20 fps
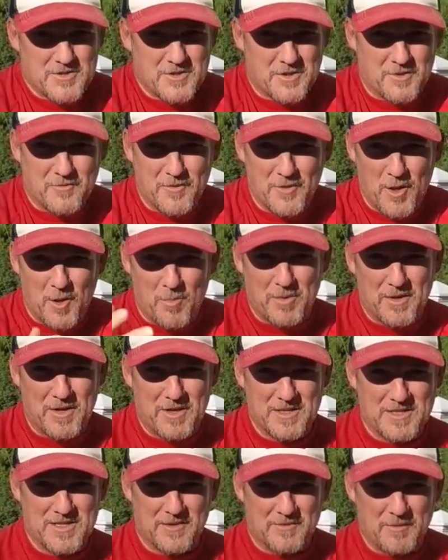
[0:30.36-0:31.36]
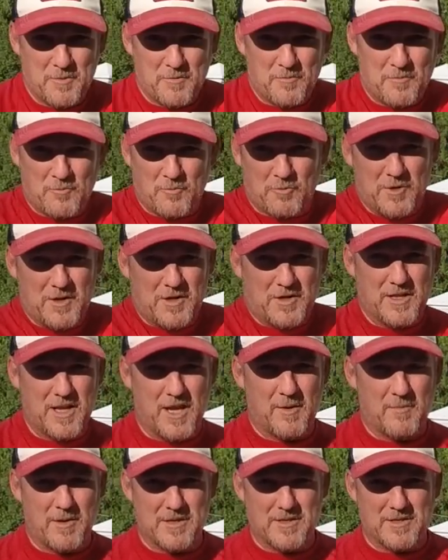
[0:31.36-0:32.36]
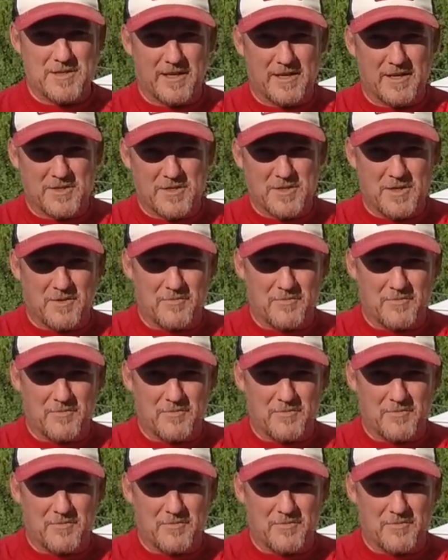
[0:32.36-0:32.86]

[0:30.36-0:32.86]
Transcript: Snuffleupagus. Every Greek name ends like a